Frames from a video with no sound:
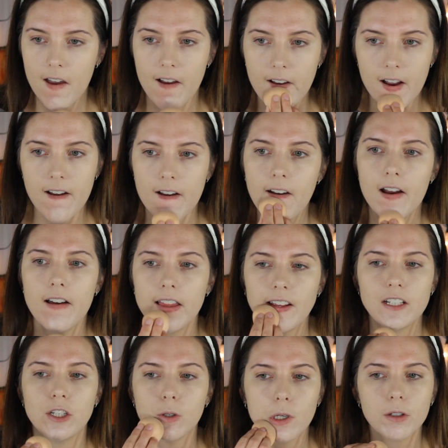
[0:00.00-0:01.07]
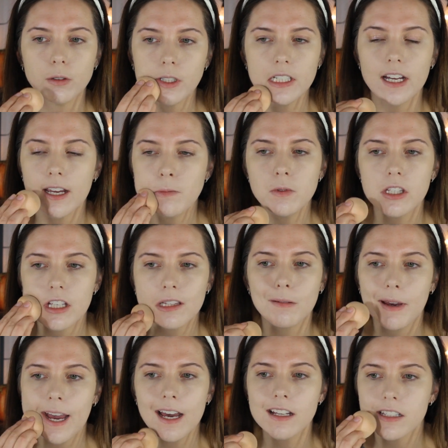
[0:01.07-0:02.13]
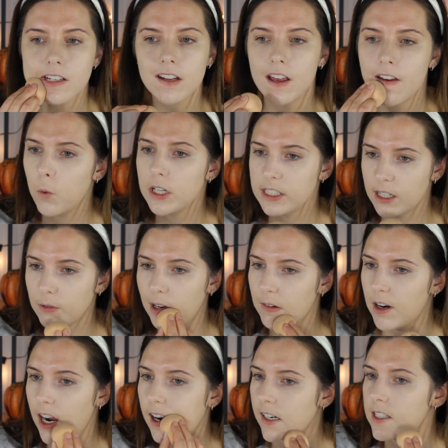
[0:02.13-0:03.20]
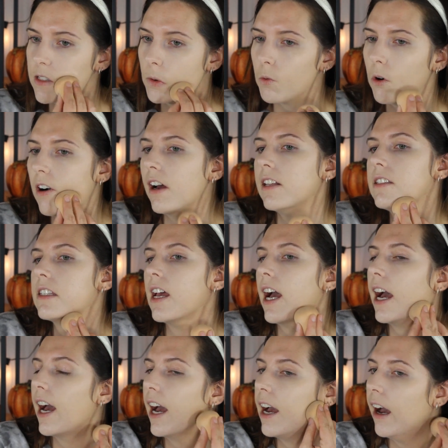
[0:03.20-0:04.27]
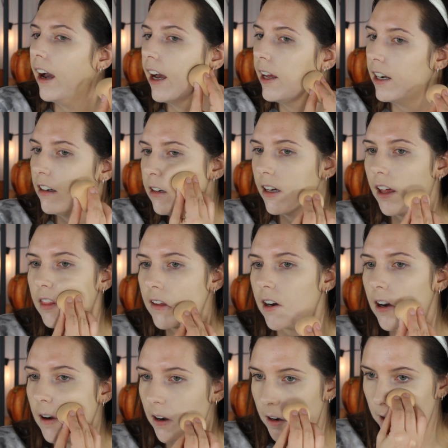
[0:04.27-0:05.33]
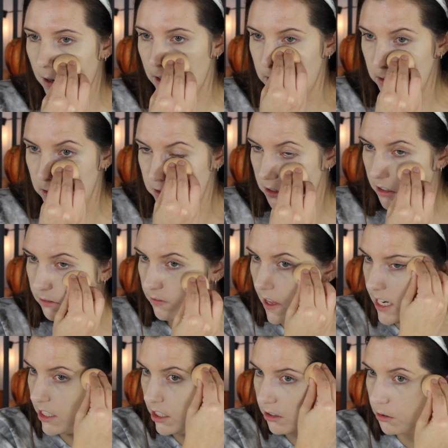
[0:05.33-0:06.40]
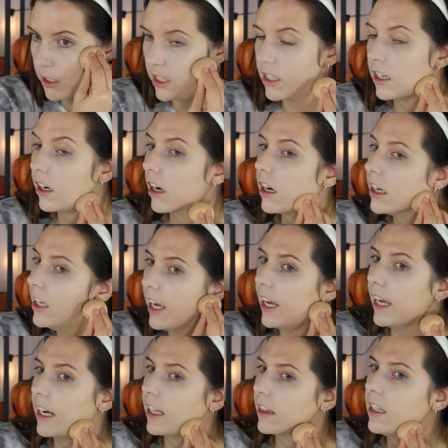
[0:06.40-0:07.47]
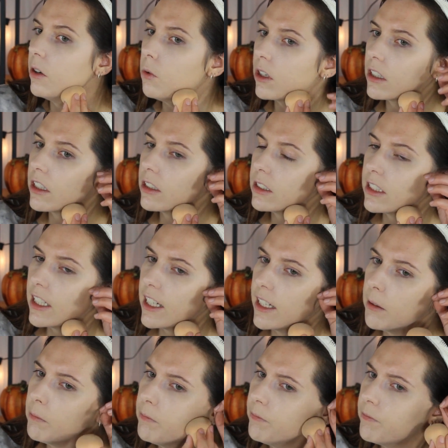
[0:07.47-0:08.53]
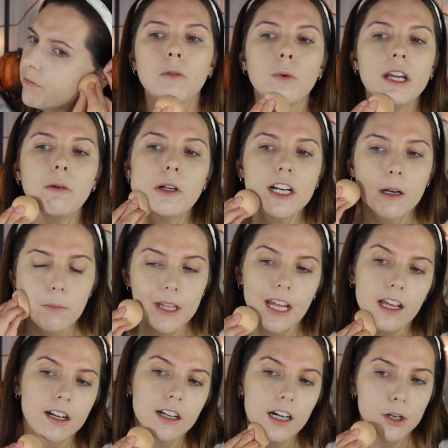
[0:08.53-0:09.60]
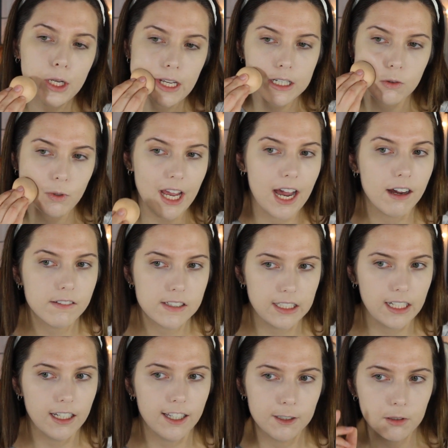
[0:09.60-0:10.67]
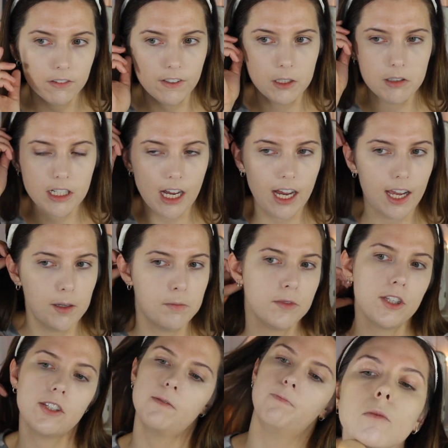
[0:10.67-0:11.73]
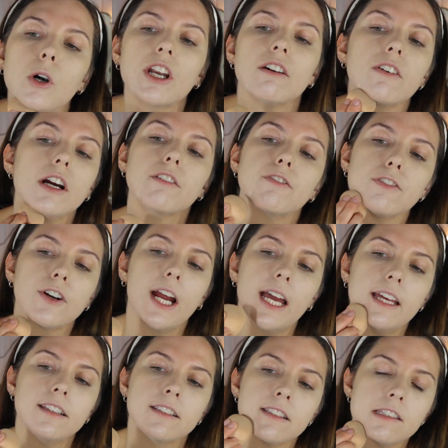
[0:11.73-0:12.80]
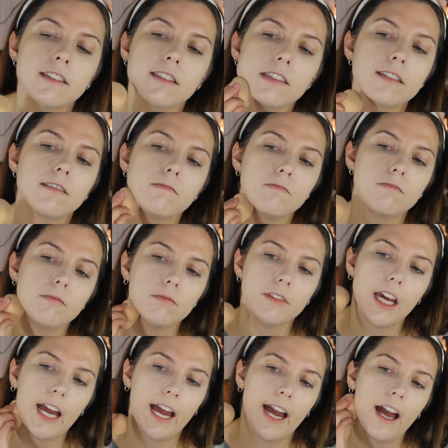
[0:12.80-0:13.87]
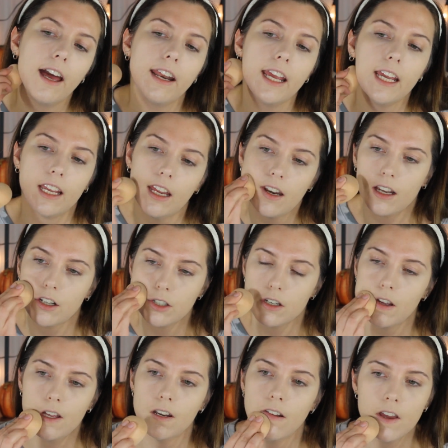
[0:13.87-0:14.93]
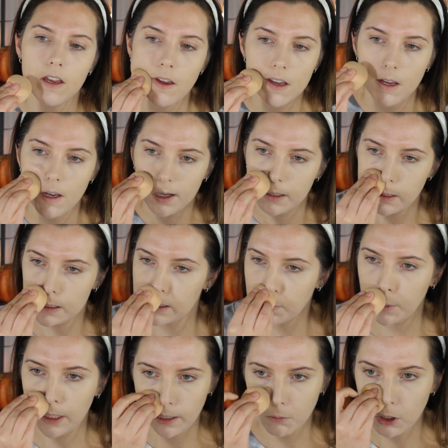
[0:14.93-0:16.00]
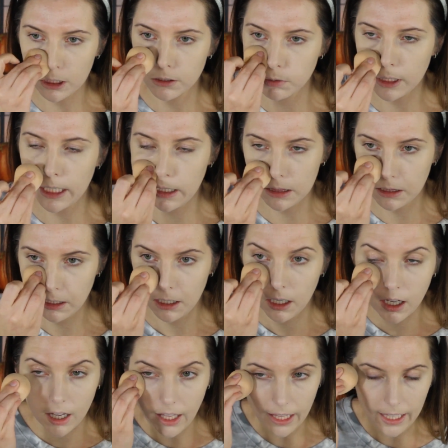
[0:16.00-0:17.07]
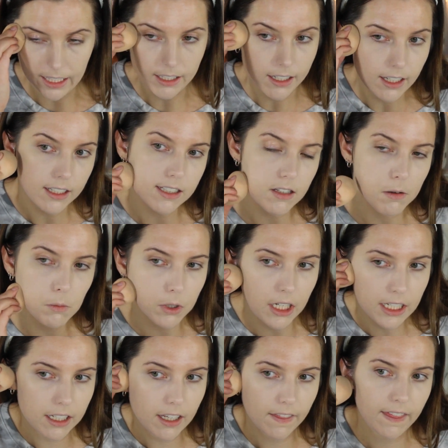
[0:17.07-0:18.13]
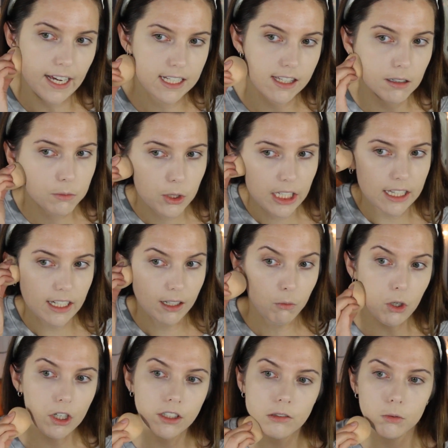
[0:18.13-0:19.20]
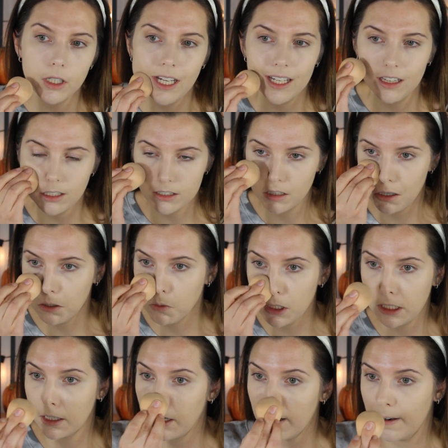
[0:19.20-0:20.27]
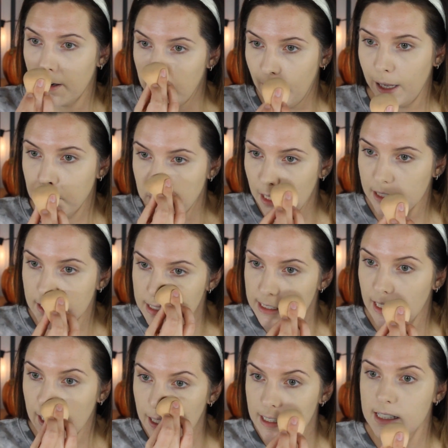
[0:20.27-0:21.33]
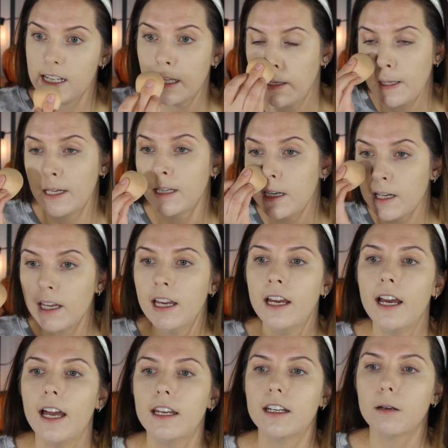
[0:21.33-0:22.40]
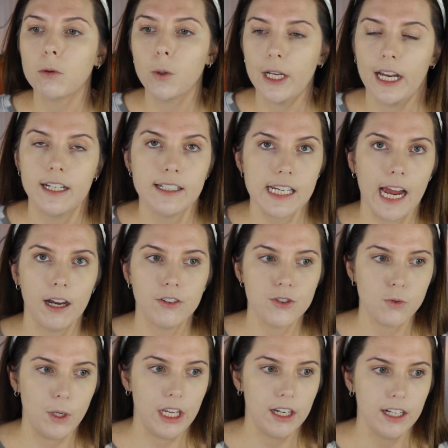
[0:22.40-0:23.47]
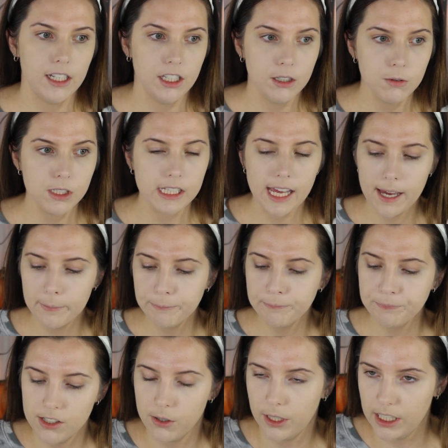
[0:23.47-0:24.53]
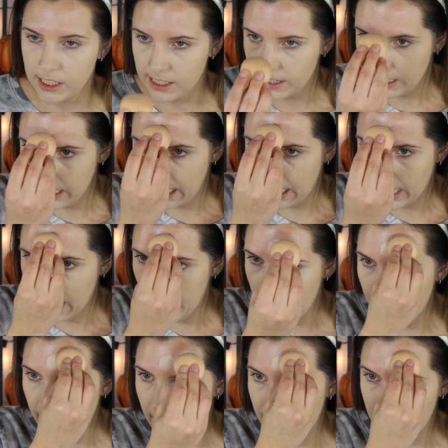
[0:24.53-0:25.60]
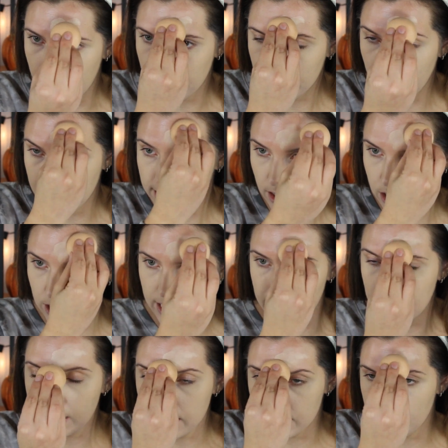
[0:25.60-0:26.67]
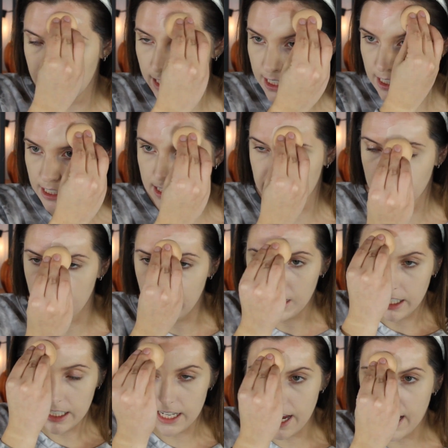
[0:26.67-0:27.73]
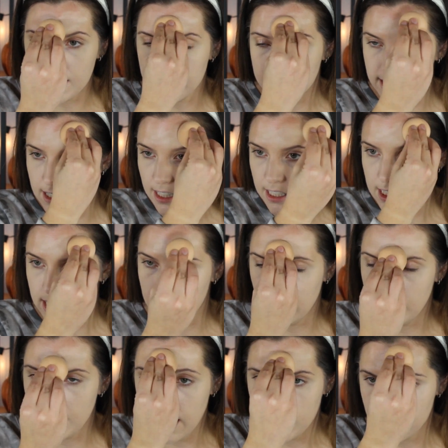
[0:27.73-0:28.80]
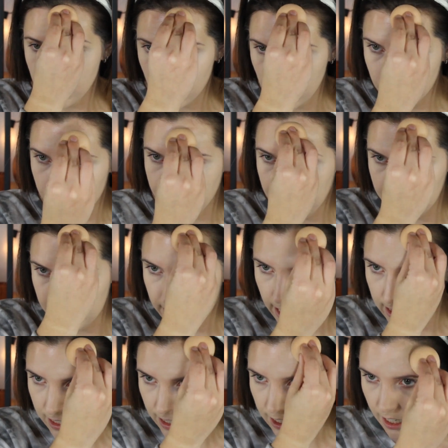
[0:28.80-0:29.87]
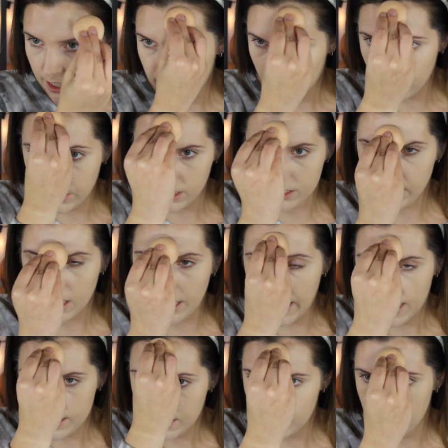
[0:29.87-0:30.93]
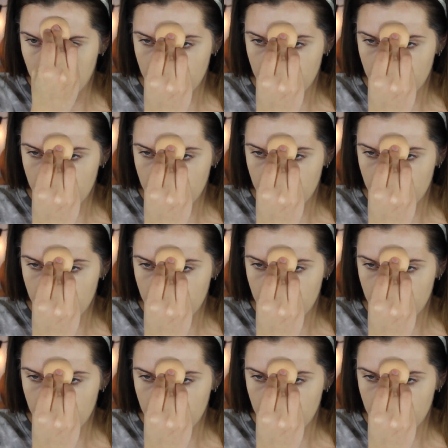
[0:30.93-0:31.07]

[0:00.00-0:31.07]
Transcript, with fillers: Mm, like two or three times in the past. Once at Red Rocks, once at another venue here, and I think one other time. We were not planning on going because we have seen him a few times. One of our friends had a connection to someone he worked with and someone that someone that he worked with, his coworker, had bought the tickets and then ended up going out of town so he couldn't use them. So he's like, "Hey," like to Chris. He's he asked his he asked our friend and then Chris got asked